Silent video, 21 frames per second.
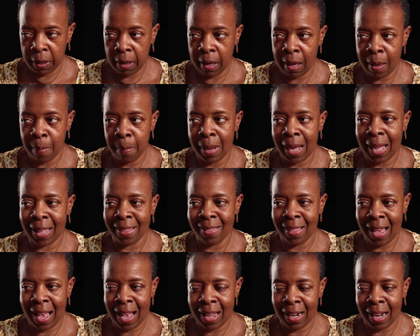And by
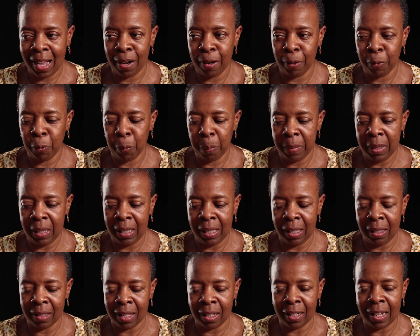that, I don't
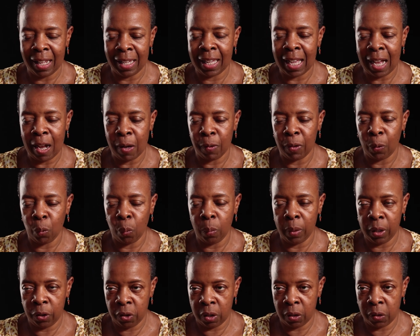mean that they counted
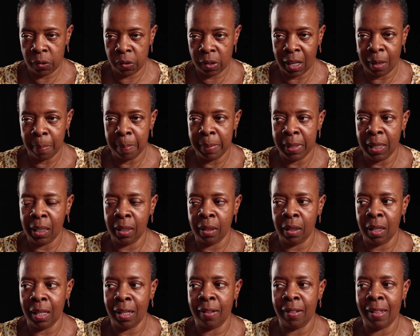widgets. I mean
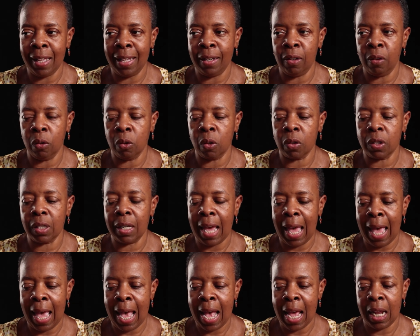that they looked
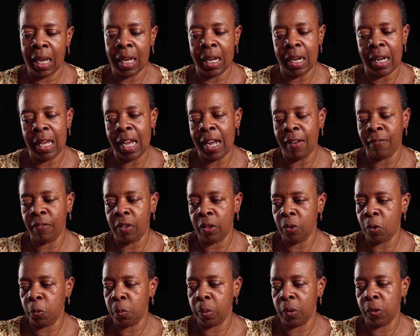at, and I have to
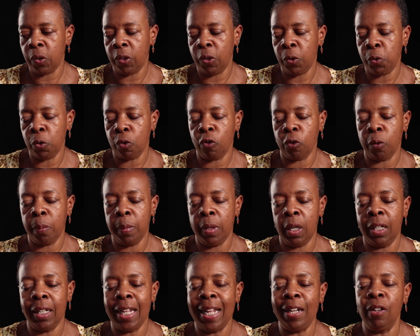use procedural for a
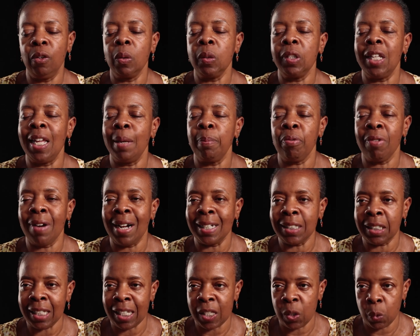minute, they looked at
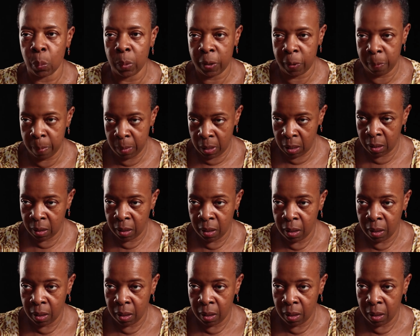process with me.